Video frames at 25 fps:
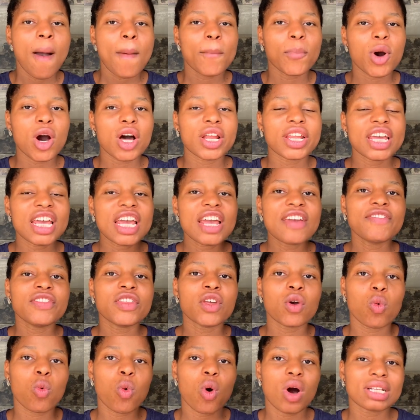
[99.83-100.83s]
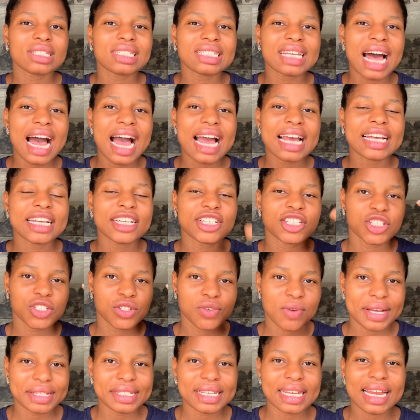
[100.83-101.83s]
But if the water is
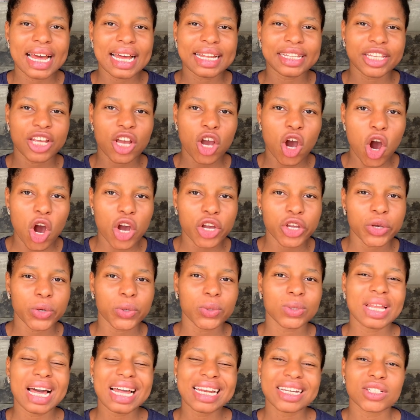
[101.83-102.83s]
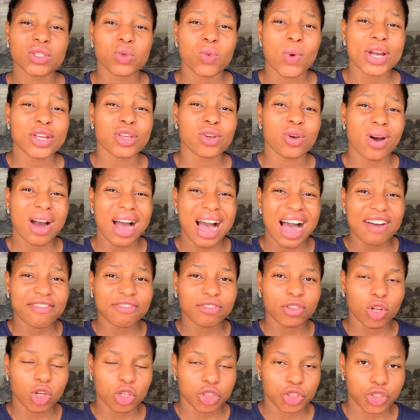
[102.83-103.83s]
greater than the oil, that is when you
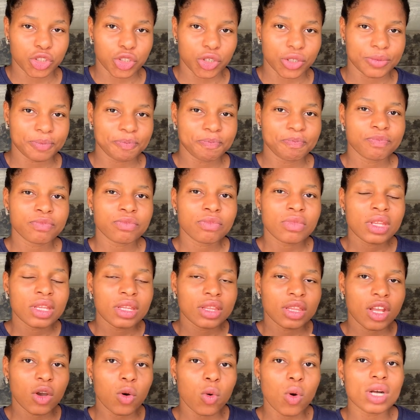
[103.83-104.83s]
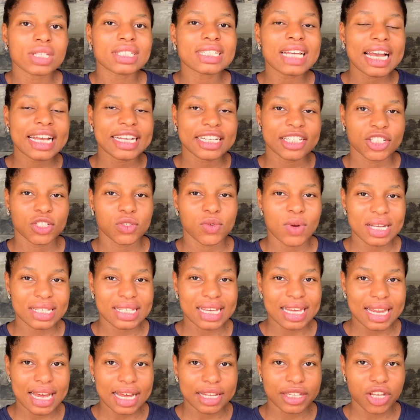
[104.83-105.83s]
have lotion. The water is
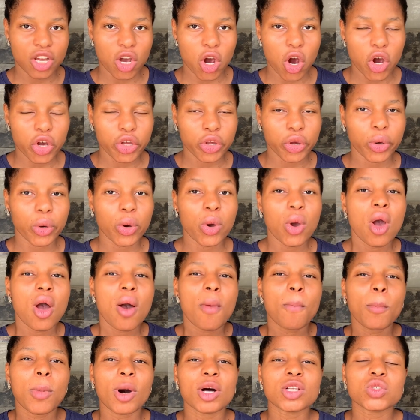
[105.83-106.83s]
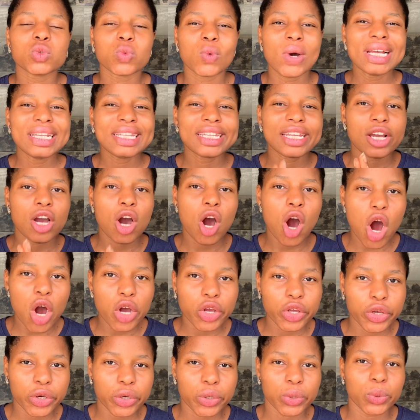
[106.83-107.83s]
greater than the oil. But when the
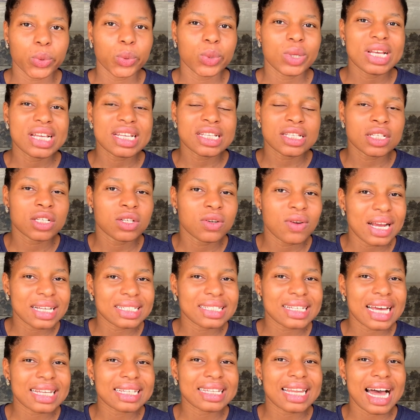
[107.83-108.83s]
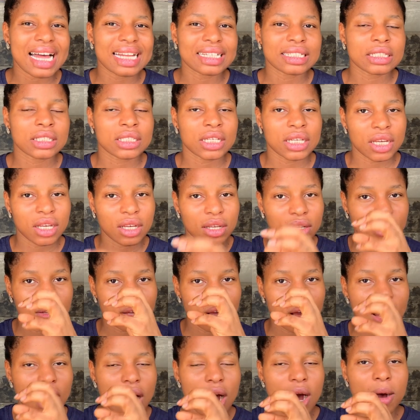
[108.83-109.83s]
oil is greater than the
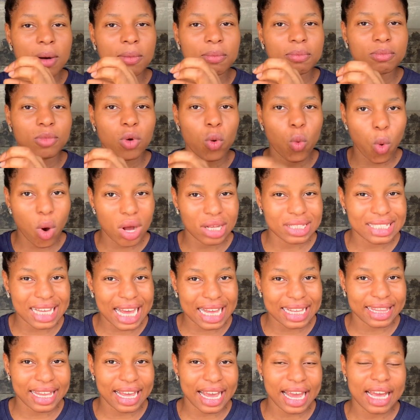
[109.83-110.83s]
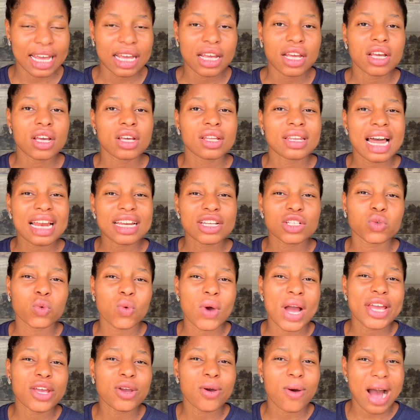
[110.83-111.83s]
water there, that is
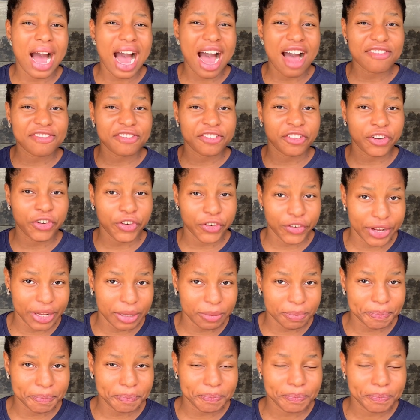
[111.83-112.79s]
where you have cream.